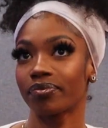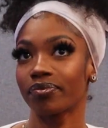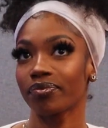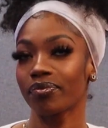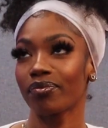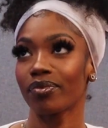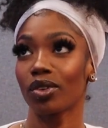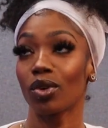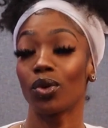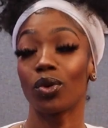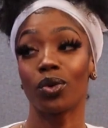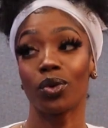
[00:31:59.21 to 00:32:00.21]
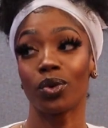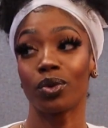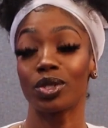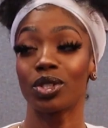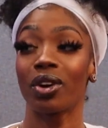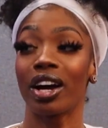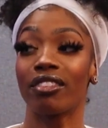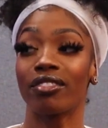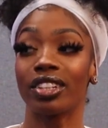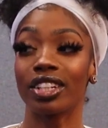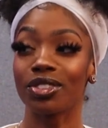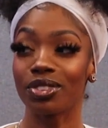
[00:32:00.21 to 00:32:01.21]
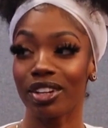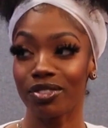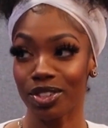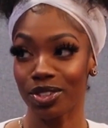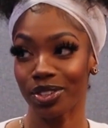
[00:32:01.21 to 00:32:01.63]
What do you like more? Ooh, so I really do love to